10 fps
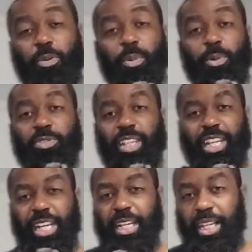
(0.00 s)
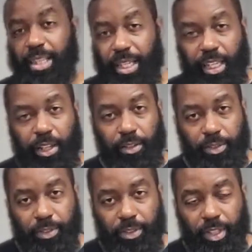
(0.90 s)
almost anything
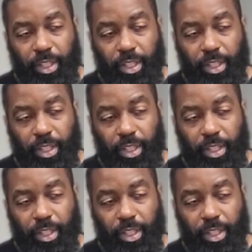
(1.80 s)
else